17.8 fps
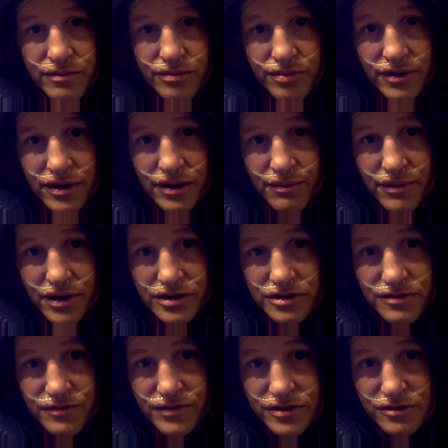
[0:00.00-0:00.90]
and pretty
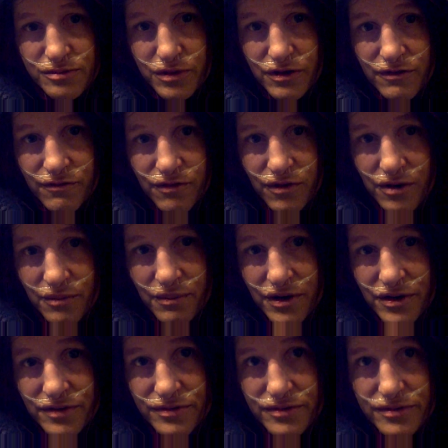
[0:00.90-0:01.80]
much if it's been 4
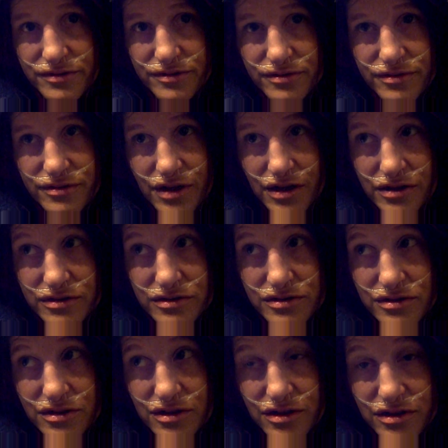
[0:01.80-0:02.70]
months,
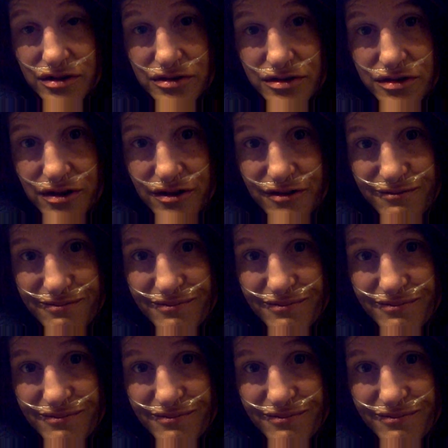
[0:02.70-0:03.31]
that's a concern.